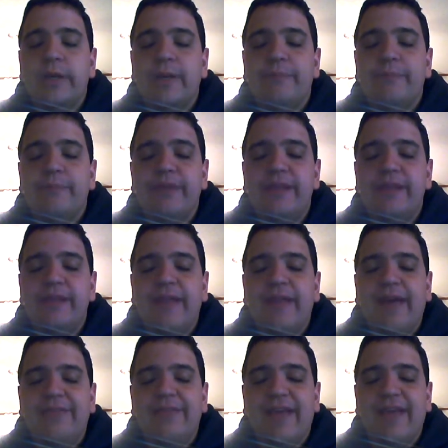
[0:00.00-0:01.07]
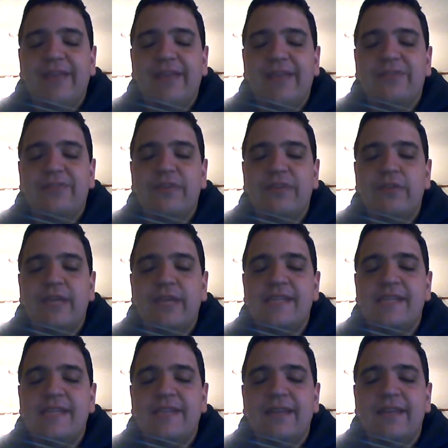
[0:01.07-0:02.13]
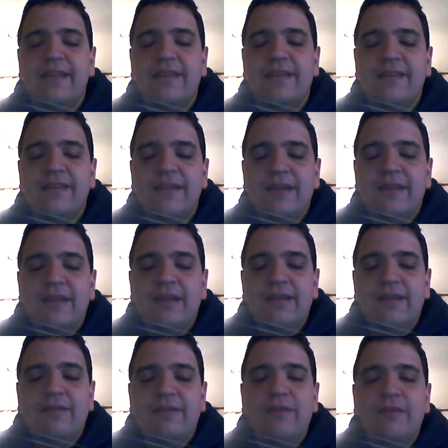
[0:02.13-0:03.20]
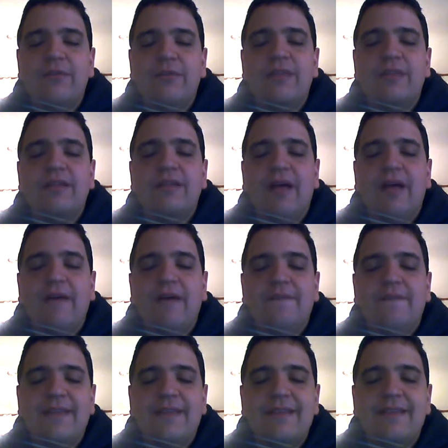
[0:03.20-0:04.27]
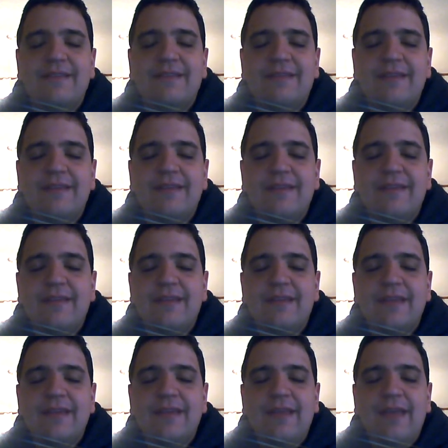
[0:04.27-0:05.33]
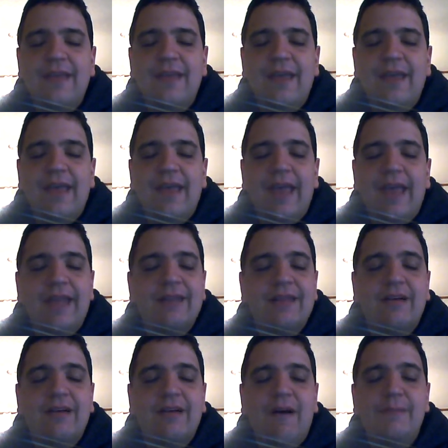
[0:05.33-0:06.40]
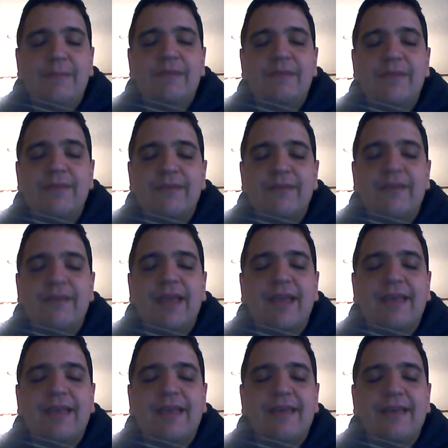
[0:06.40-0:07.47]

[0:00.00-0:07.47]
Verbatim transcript: and breathe out as you listen to the dolphins and the calming music.